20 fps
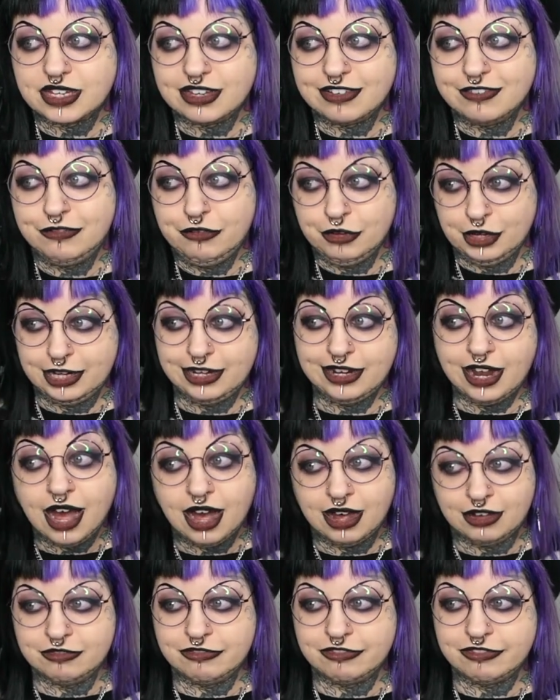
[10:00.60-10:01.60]
for
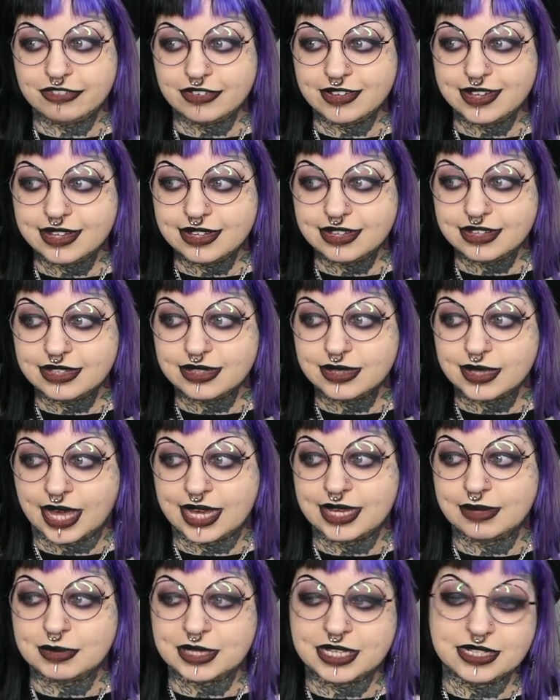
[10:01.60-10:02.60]
love,
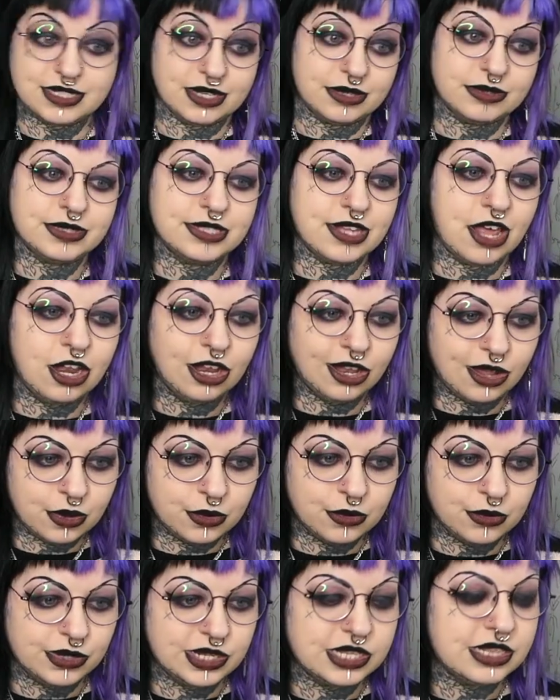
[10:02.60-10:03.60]
like, because I was
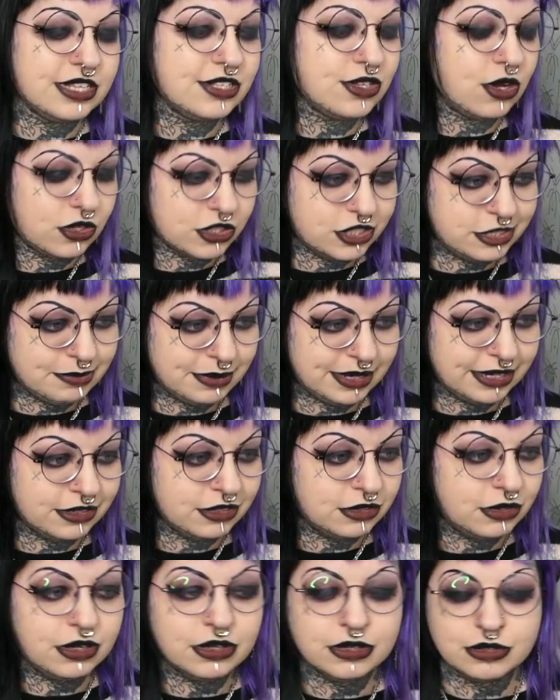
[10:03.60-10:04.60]
alone in this
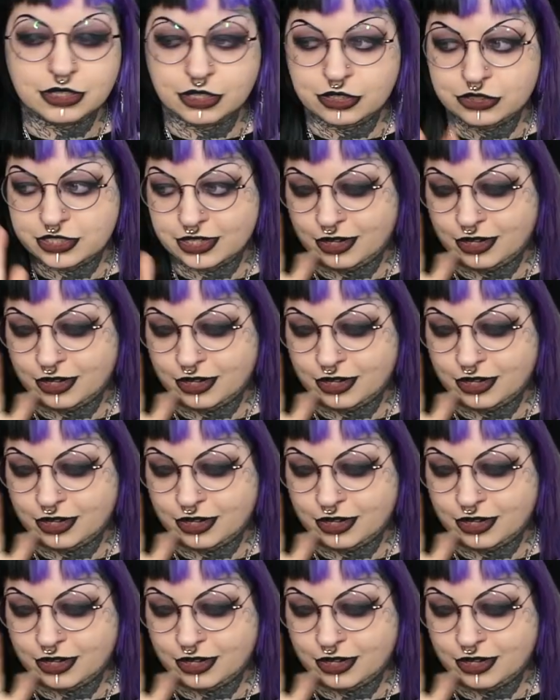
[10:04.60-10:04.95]
hospital. Oh God,